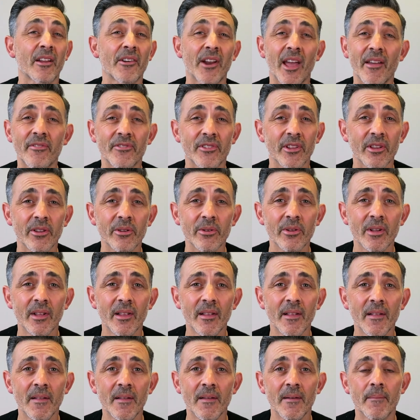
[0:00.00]
I don't have to,
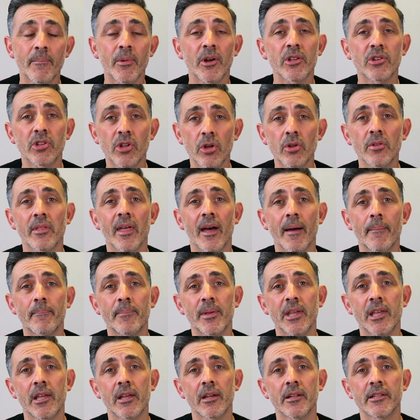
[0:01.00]
but I do that
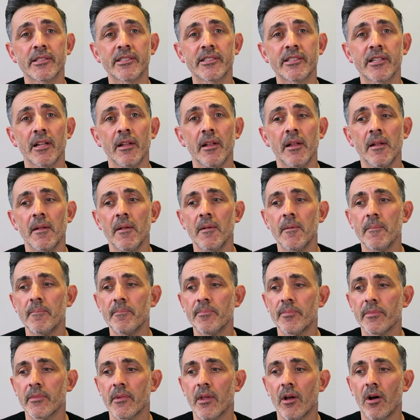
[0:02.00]
because
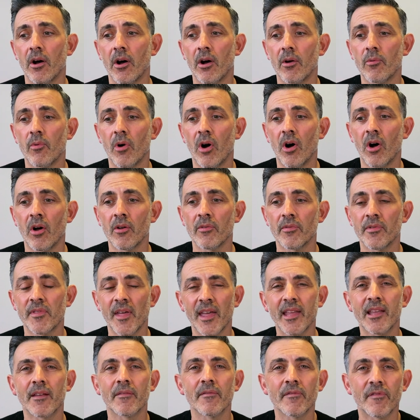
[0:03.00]
I, I,
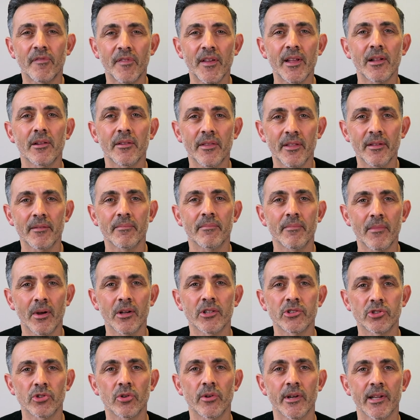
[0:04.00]
they can feel that
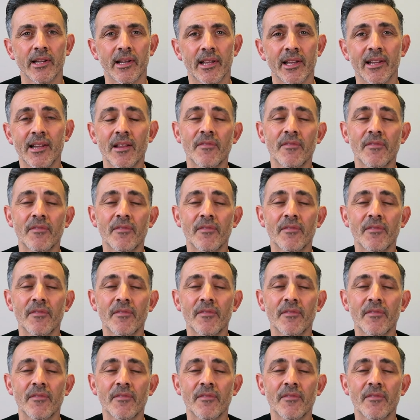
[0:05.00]
my joy in it.